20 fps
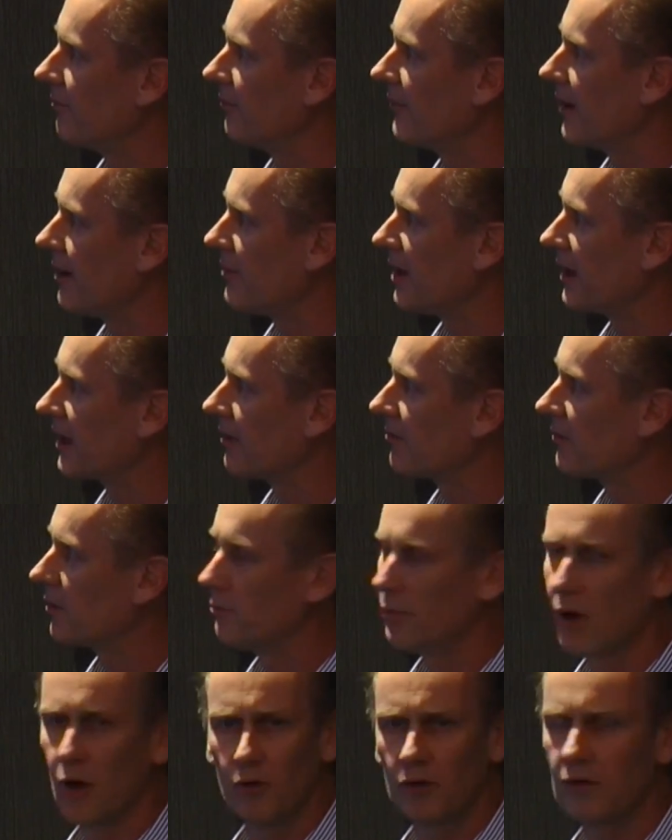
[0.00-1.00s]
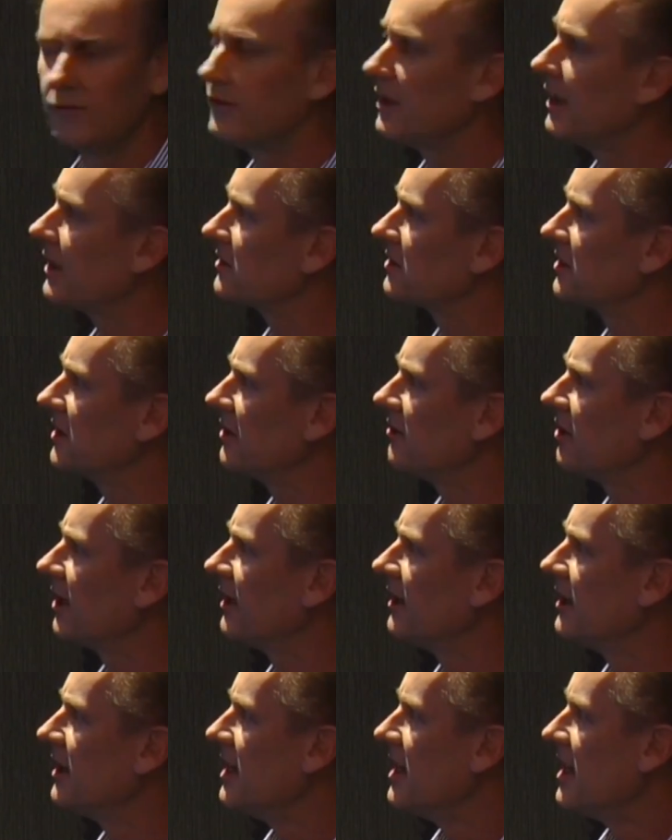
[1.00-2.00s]
they make up the bulk of the
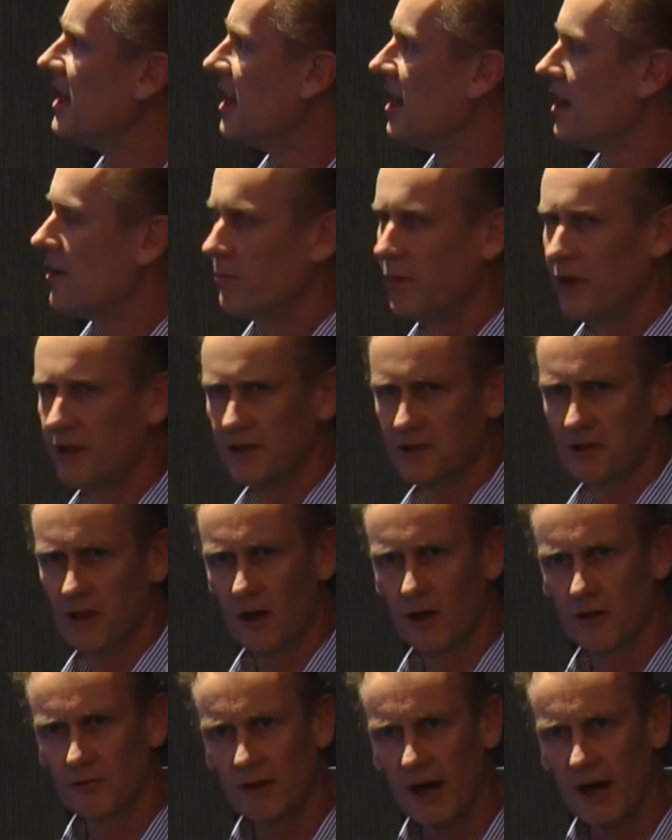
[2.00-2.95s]
exterior, but there's a whole